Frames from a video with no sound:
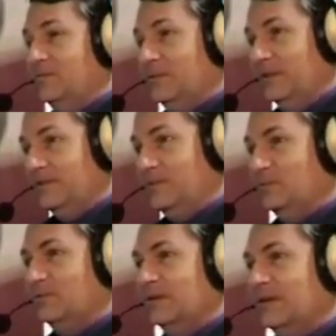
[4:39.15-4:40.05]

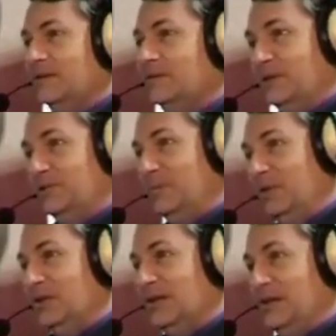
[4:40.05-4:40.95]
Facebook sent me
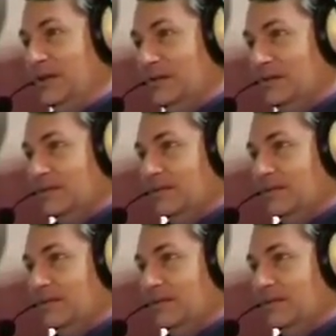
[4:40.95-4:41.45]
the link,